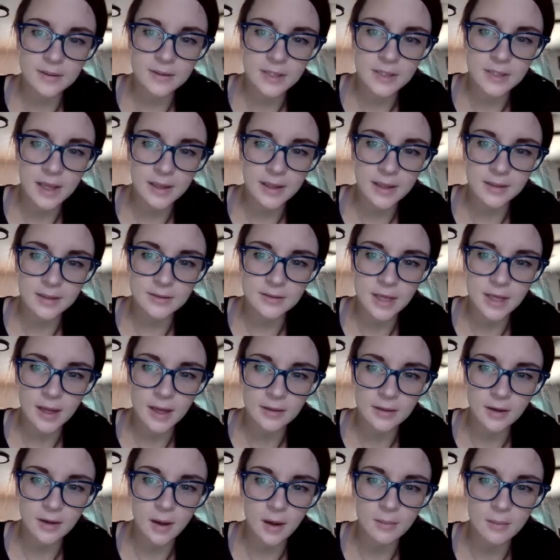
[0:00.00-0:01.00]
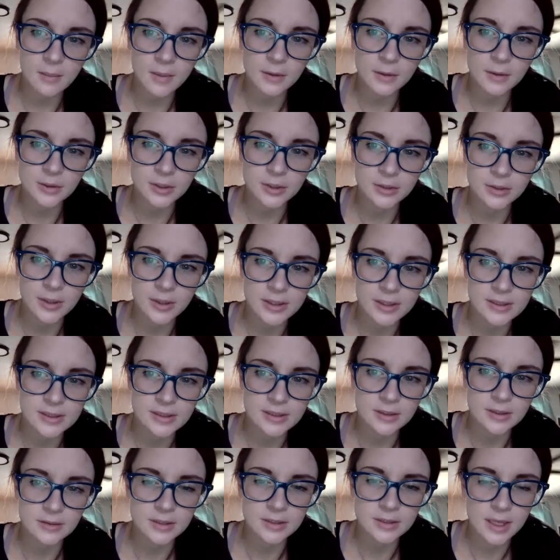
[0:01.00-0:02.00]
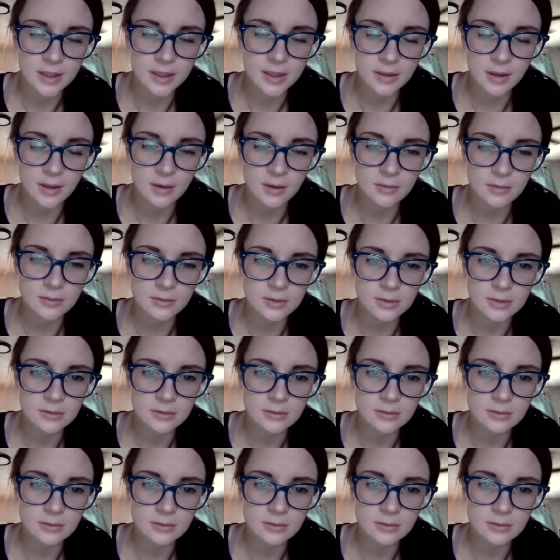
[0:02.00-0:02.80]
taking Tylenol and Motrin. Do I still take those?